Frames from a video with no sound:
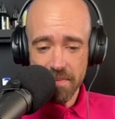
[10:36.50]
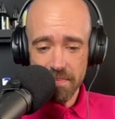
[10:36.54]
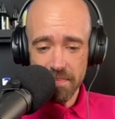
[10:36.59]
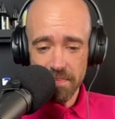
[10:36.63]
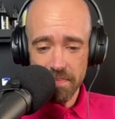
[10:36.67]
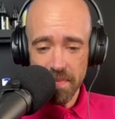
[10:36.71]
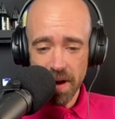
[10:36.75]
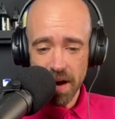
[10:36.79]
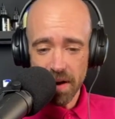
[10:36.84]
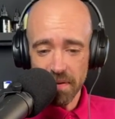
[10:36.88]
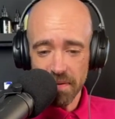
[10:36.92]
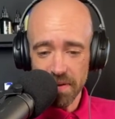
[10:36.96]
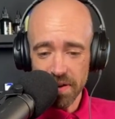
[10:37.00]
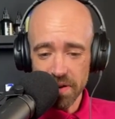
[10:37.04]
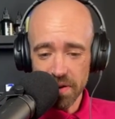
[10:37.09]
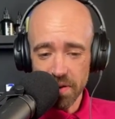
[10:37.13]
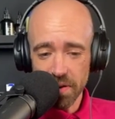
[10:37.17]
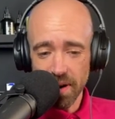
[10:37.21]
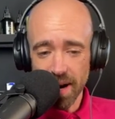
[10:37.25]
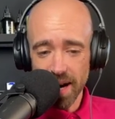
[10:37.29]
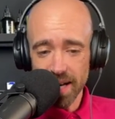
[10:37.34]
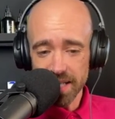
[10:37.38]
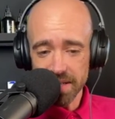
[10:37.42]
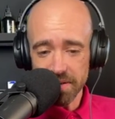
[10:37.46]
I think you
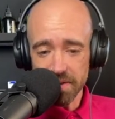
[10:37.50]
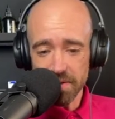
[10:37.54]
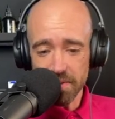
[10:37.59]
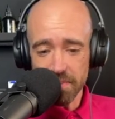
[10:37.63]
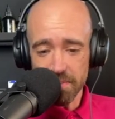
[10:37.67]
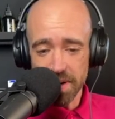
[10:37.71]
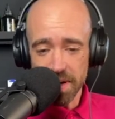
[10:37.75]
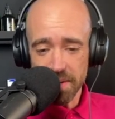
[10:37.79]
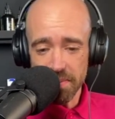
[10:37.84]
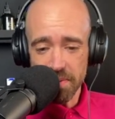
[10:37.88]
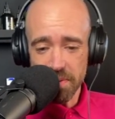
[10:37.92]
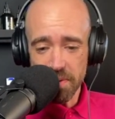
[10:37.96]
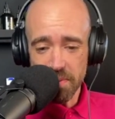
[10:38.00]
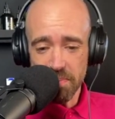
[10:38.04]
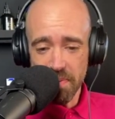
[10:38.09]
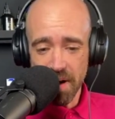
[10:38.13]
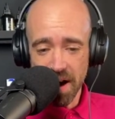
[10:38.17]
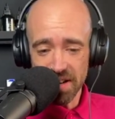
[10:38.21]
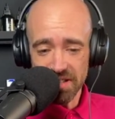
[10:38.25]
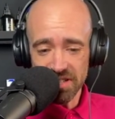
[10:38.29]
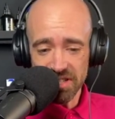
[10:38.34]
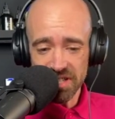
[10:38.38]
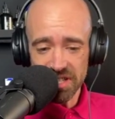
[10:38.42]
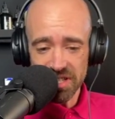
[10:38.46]
guys are a formidable
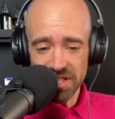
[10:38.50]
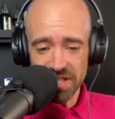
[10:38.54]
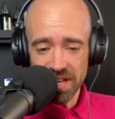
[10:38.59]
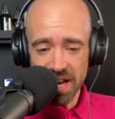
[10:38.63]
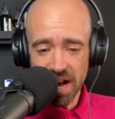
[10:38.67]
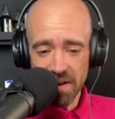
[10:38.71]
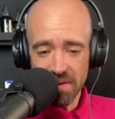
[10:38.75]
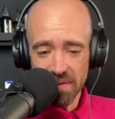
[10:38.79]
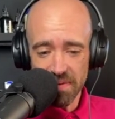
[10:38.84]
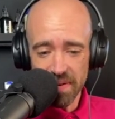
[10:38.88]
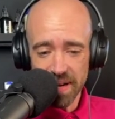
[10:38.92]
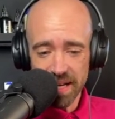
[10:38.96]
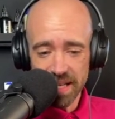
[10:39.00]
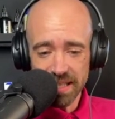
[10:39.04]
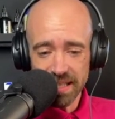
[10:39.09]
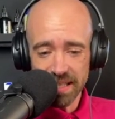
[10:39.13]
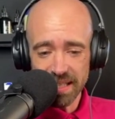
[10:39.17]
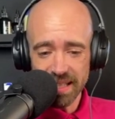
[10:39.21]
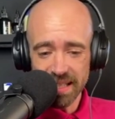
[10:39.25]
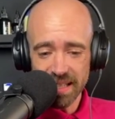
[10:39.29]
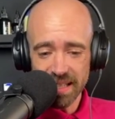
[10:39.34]
bunch. I think